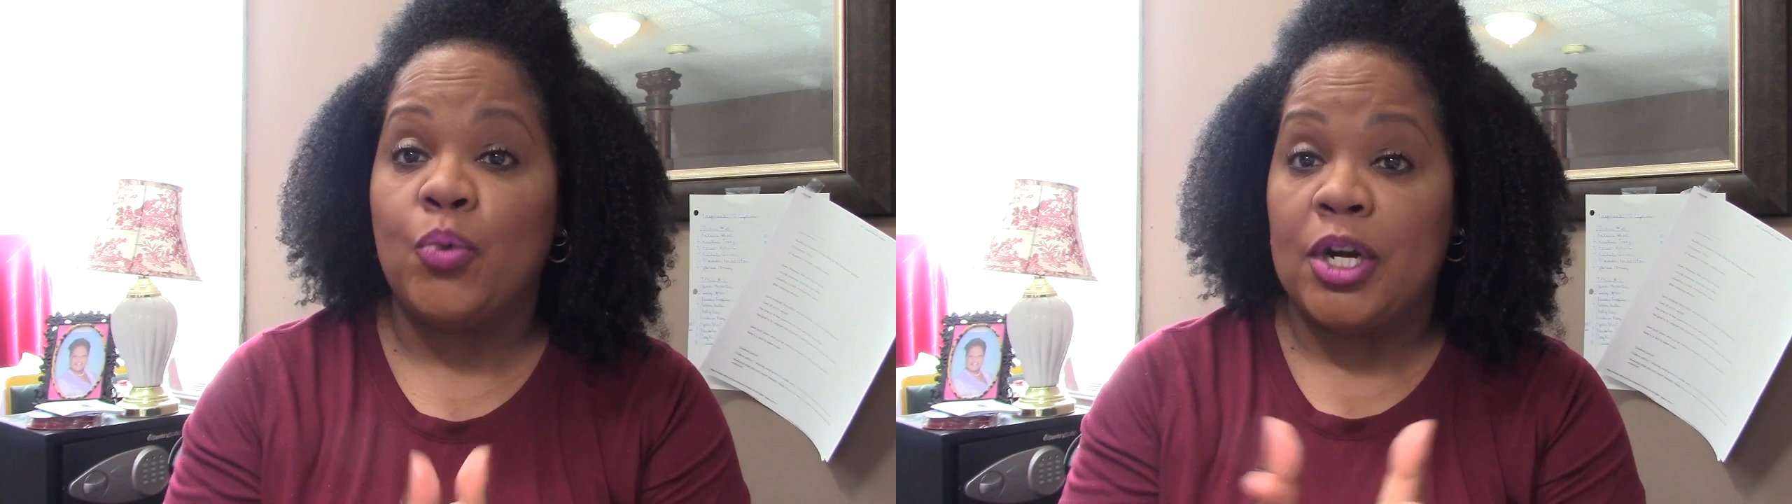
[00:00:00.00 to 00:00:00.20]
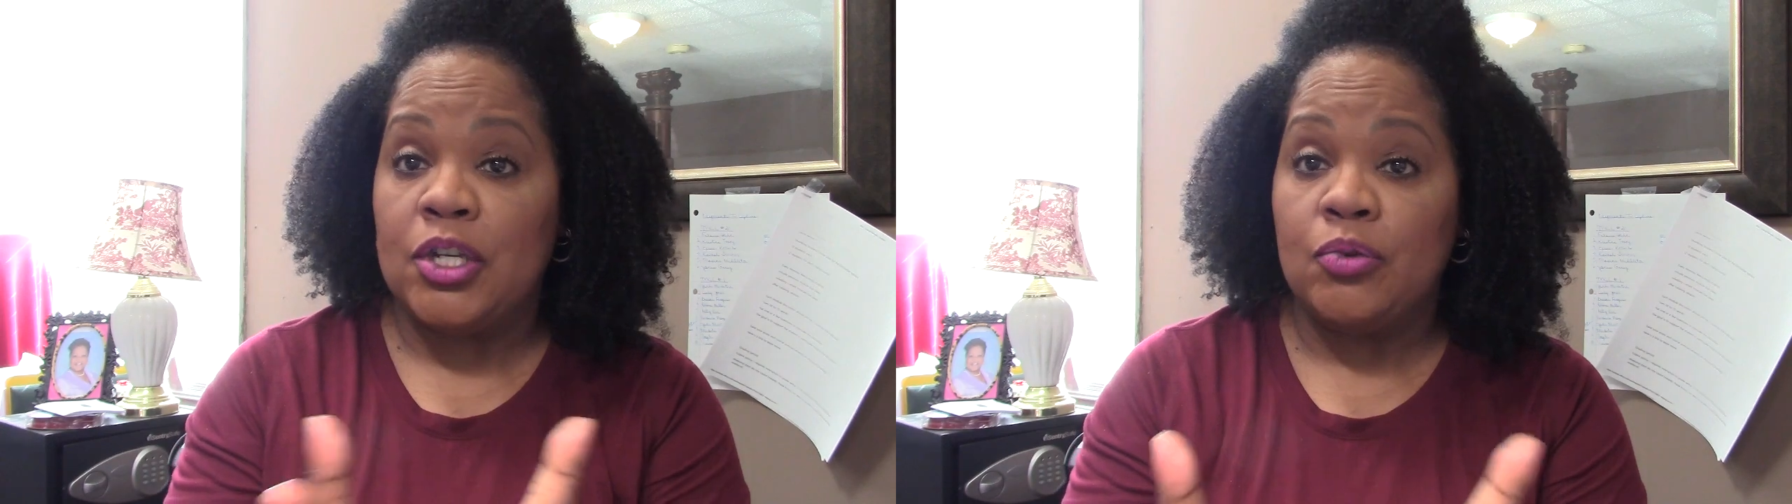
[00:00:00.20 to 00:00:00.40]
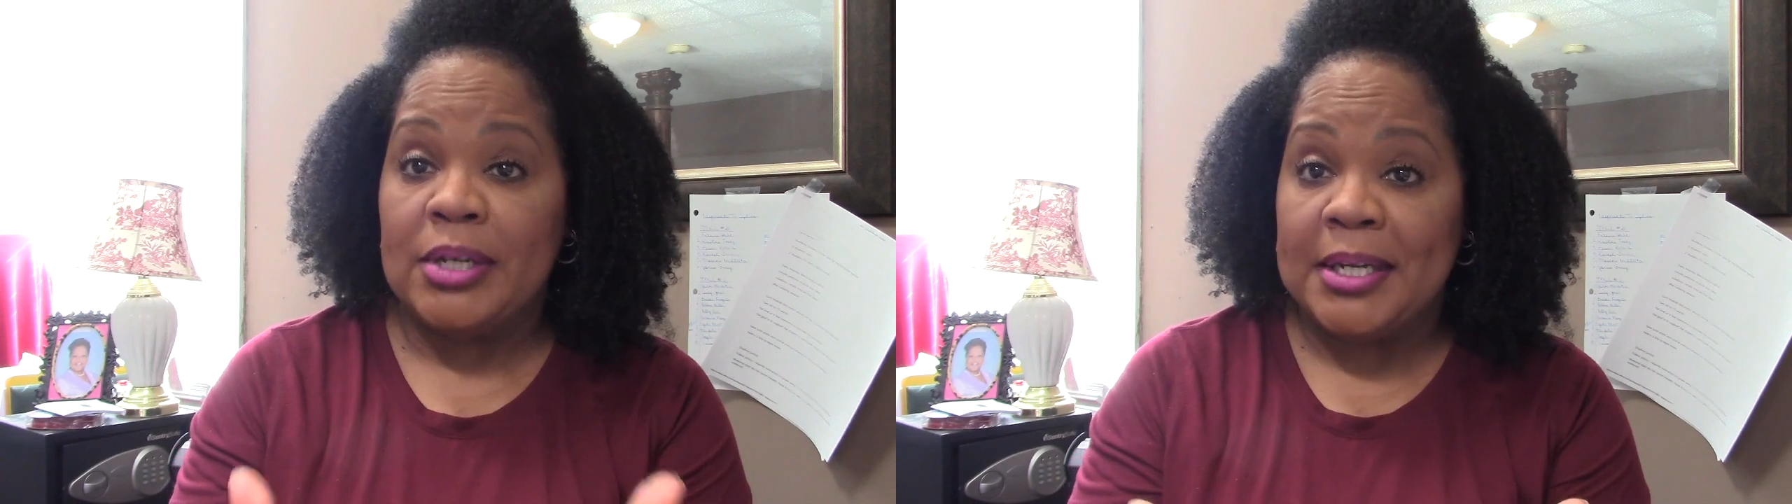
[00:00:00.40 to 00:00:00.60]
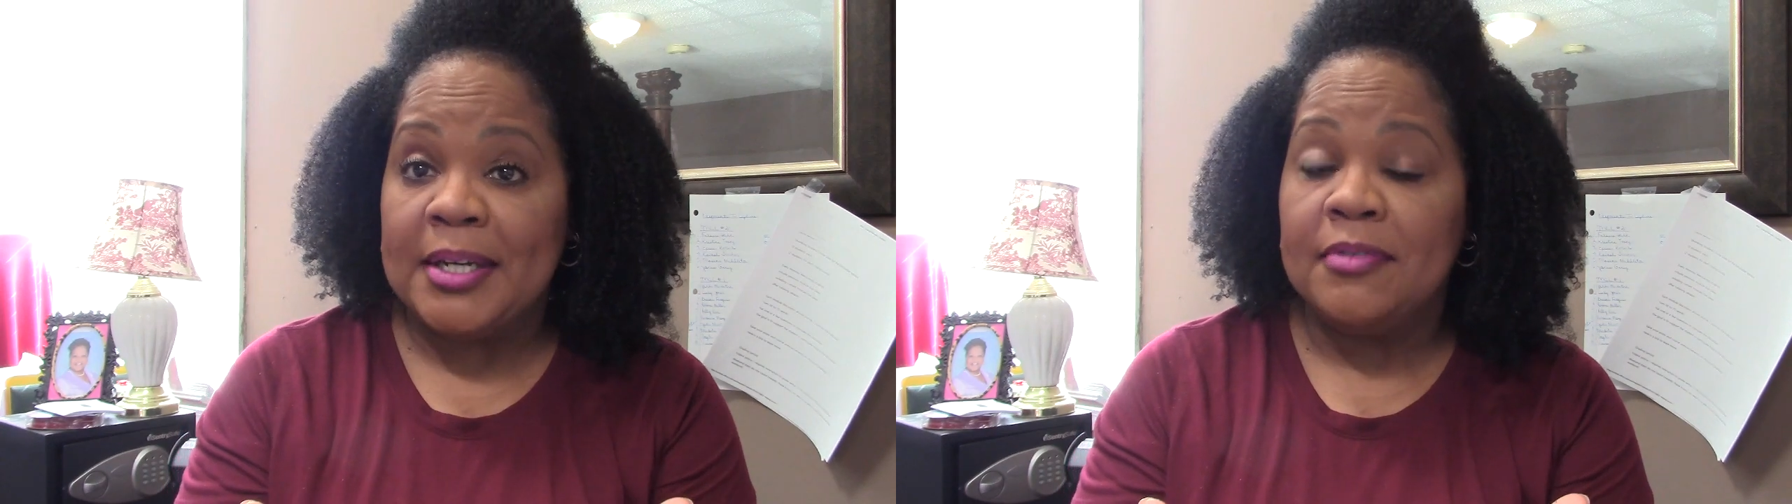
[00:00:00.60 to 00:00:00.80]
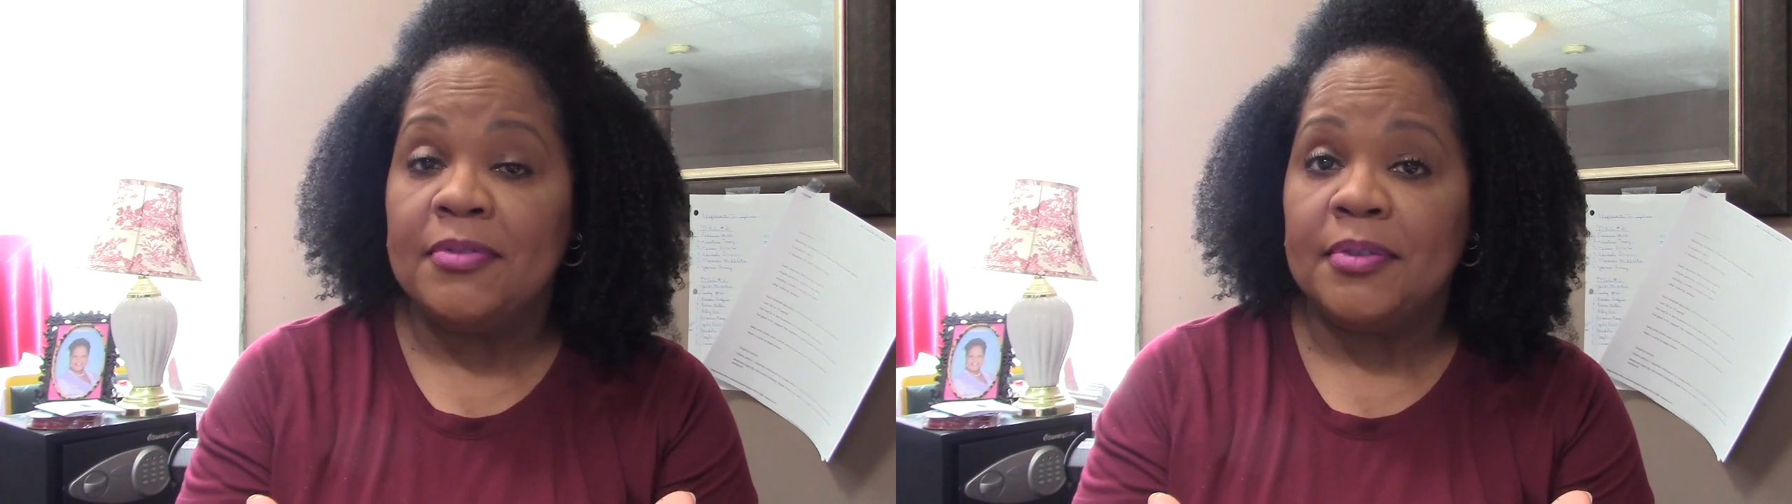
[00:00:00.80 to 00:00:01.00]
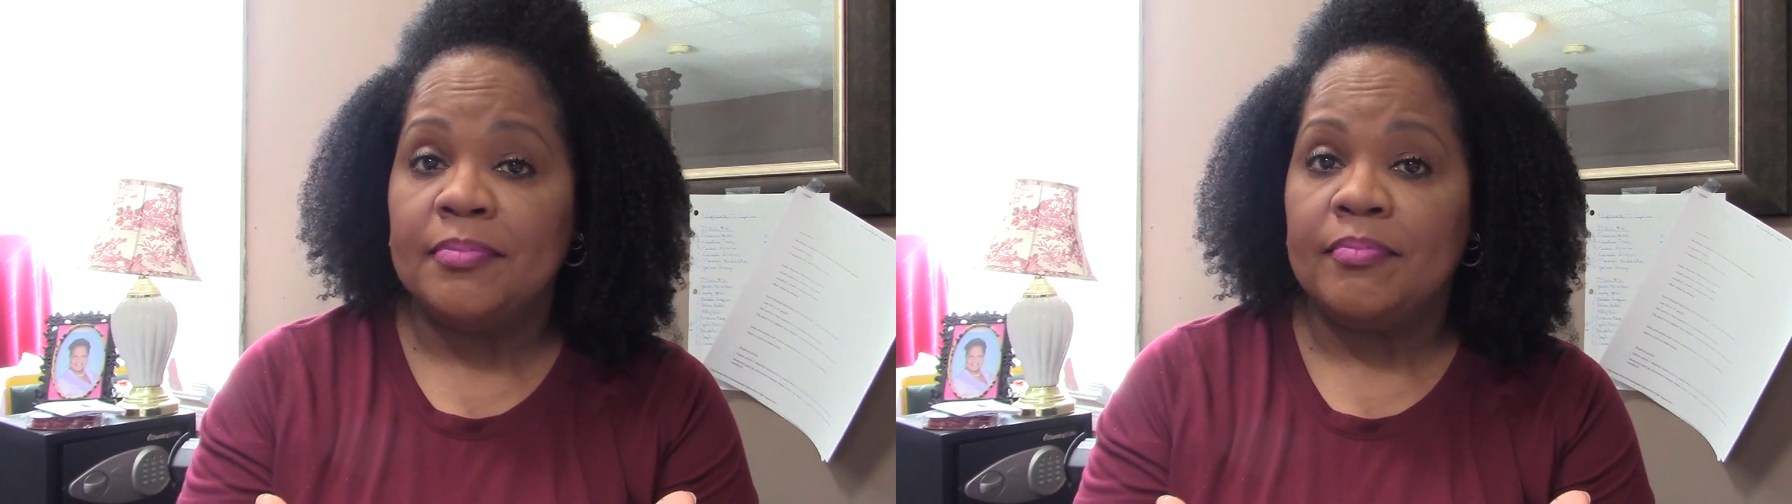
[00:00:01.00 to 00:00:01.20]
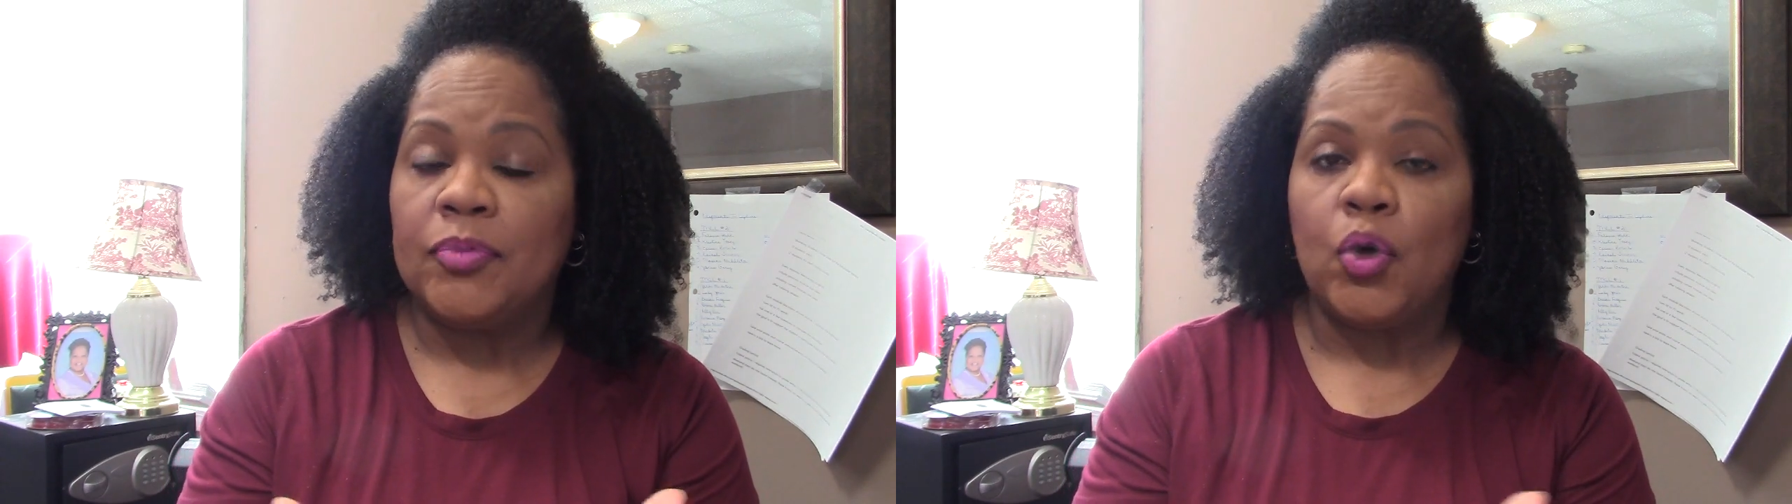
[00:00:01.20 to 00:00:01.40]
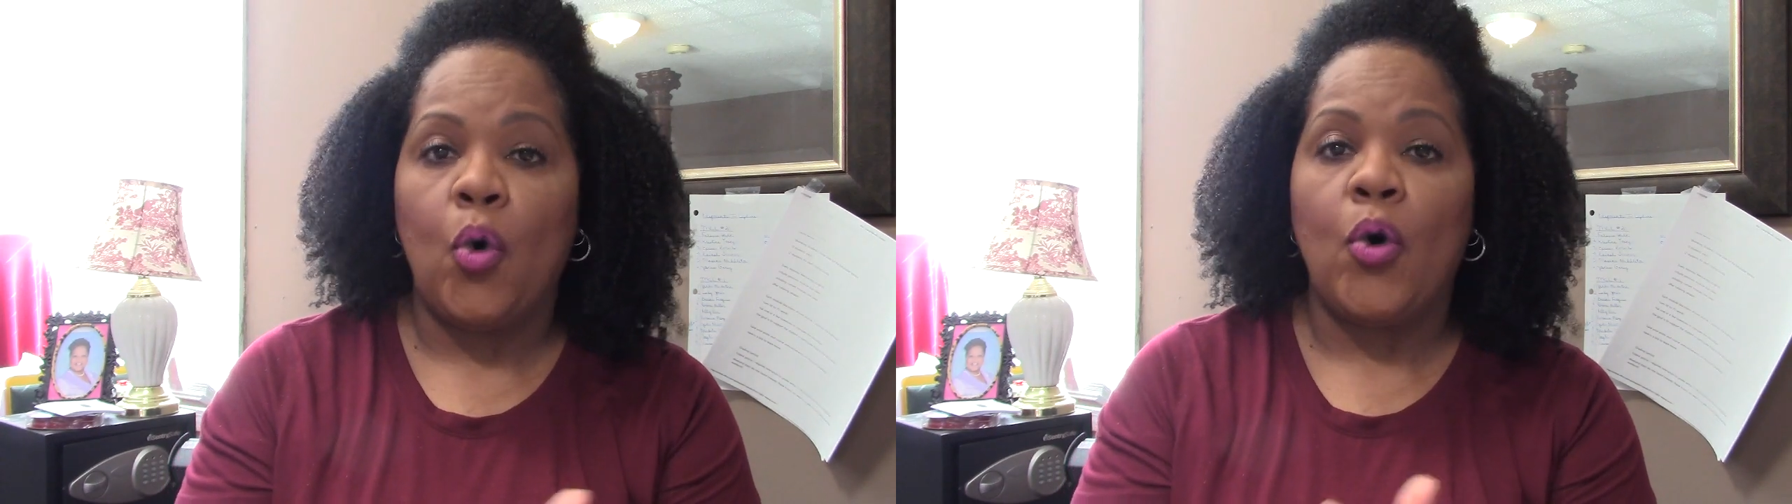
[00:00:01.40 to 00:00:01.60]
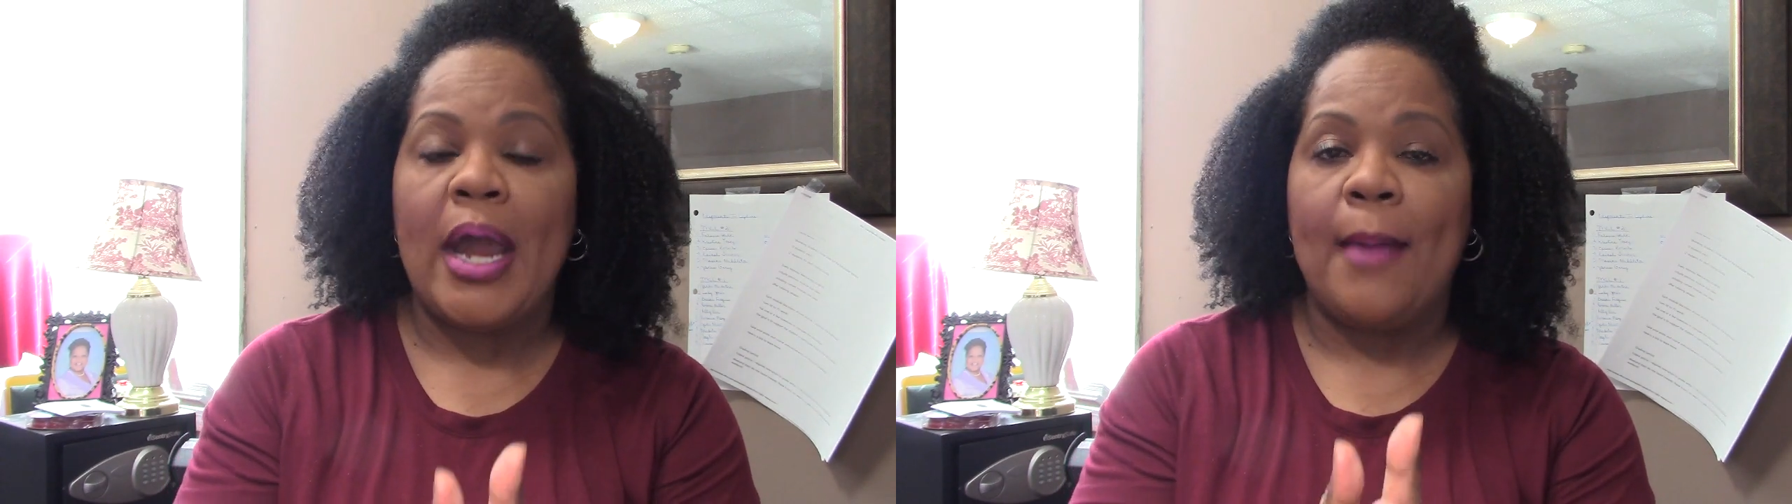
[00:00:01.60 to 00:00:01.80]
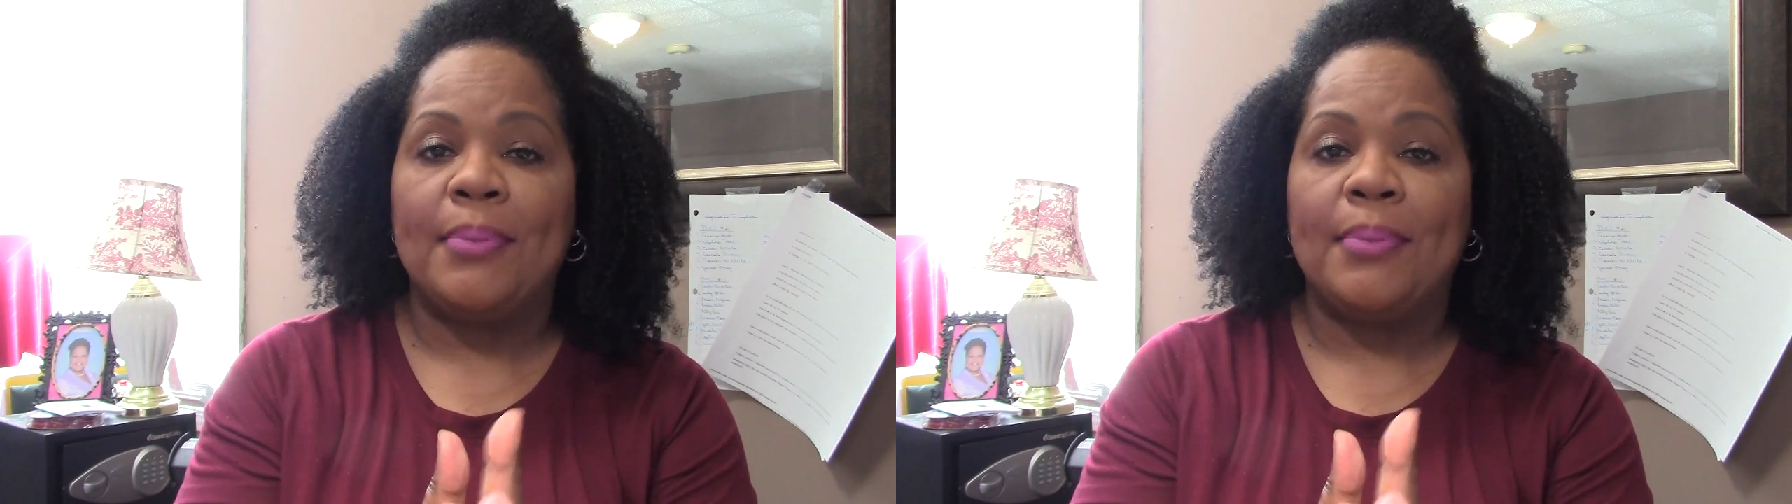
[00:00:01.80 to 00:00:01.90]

where you live or at